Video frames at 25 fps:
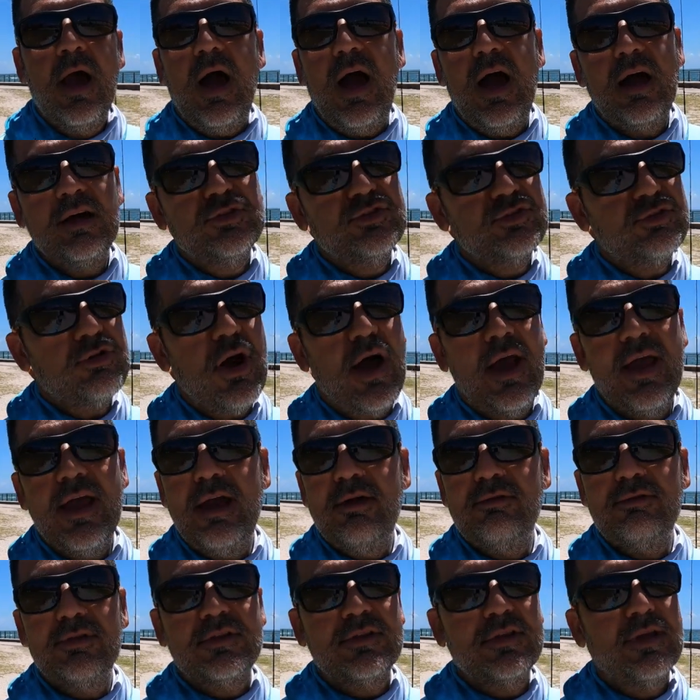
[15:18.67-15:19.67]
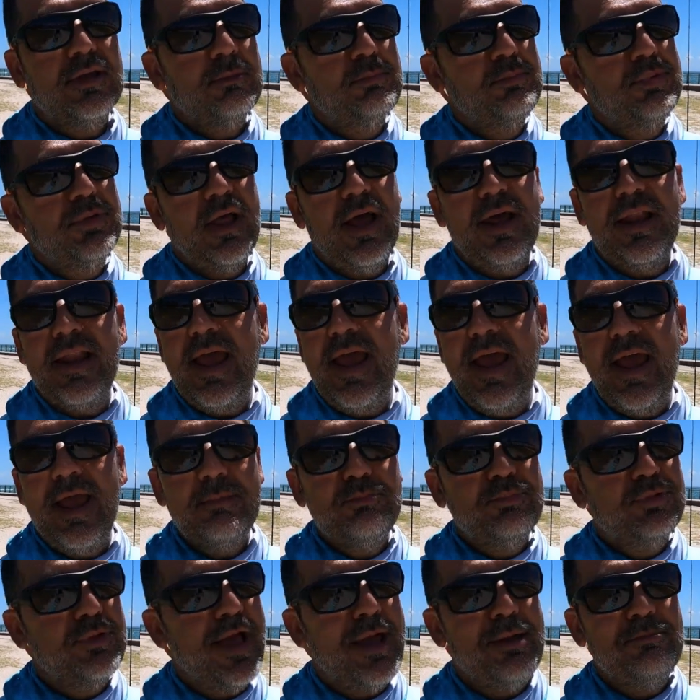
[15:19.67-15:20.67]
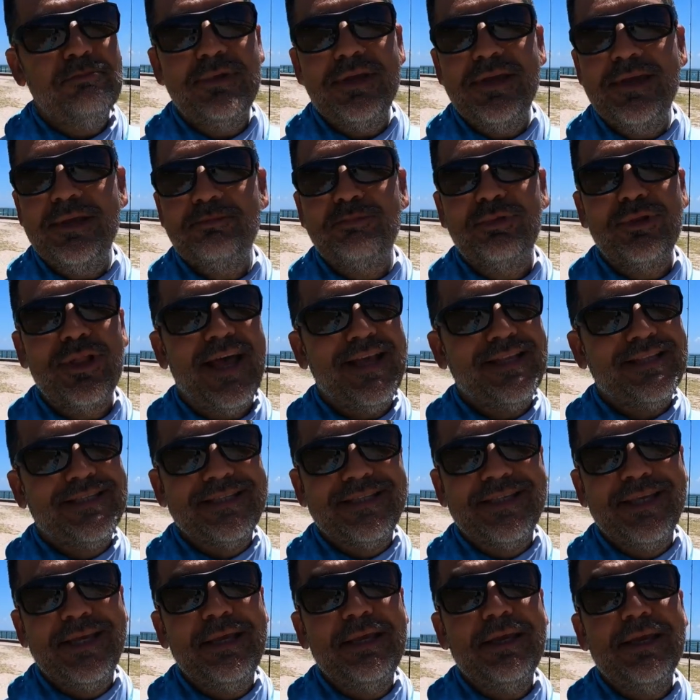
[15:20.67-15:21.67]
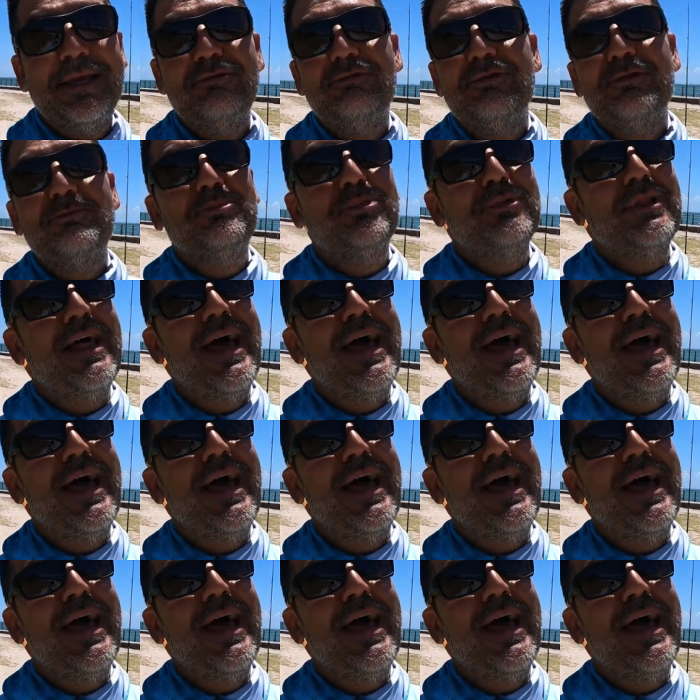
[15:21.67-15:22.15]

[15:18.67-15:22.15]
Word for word: I try everything, plan A, plan B, plan C, even